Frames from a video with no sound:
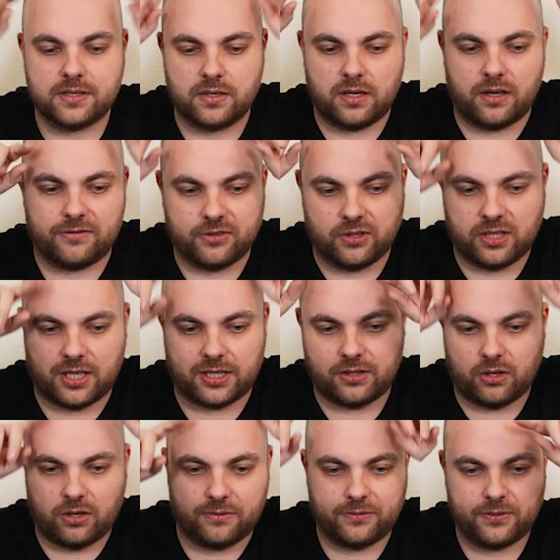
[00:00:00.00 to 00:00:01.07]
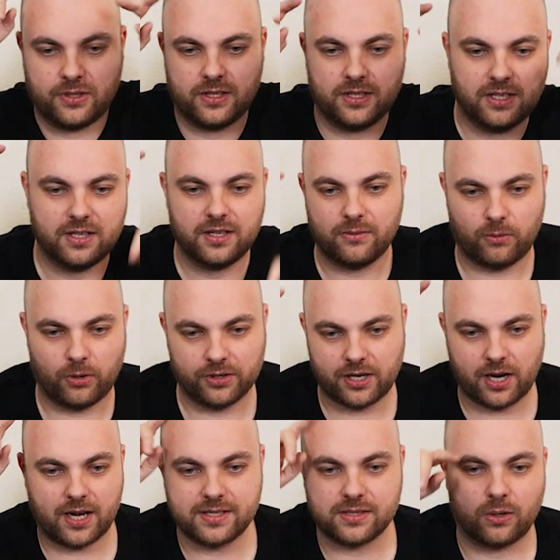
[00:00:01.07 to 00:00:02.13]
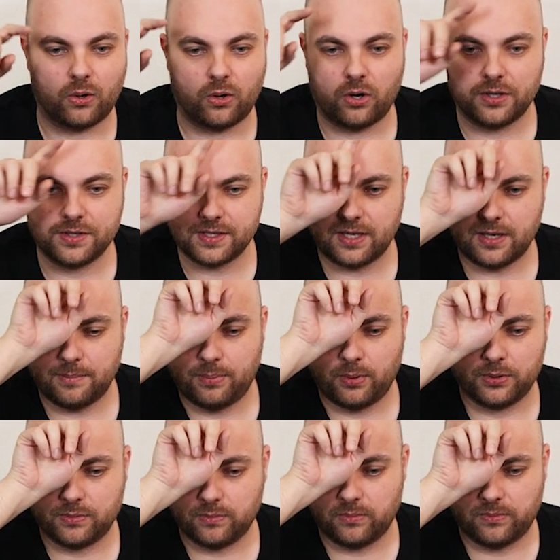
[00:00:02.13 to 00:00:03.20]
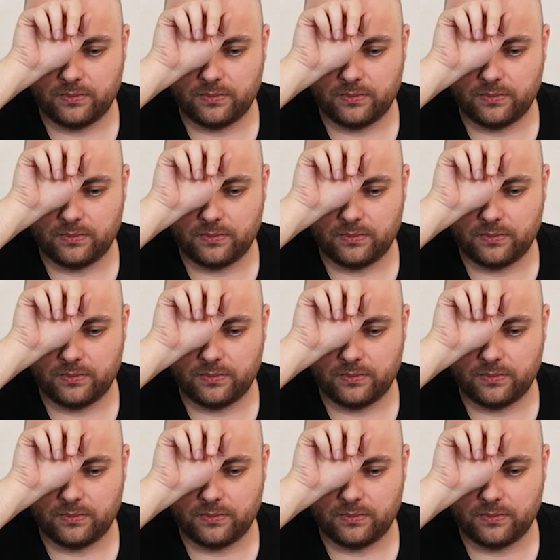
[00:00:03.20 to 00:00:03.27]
So you have to cut off one guy's horns and then put